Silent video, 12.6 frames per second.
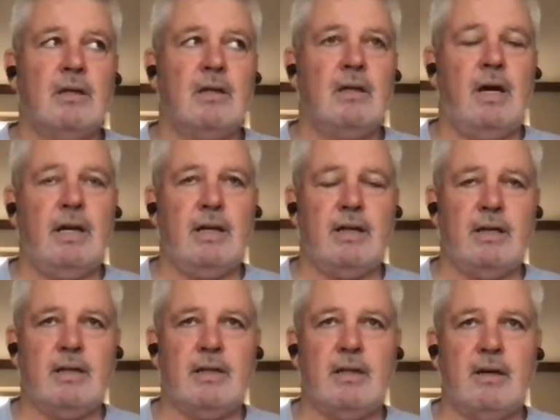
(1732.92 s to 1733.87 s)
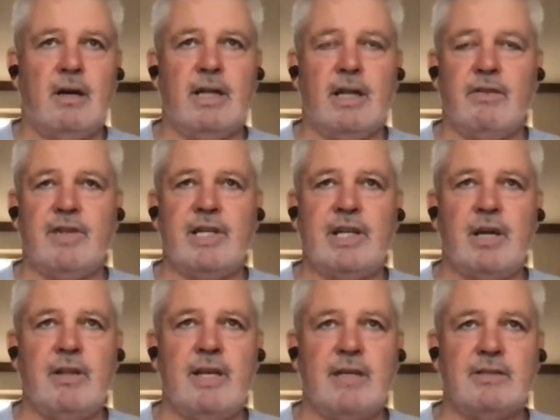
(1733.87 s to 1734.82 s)
I don't, I don't really know the
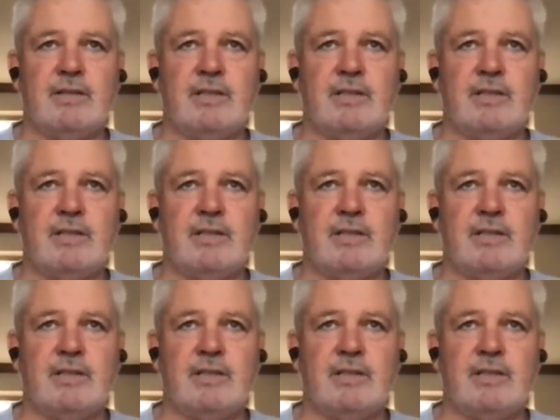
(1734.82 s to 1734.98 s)
answer to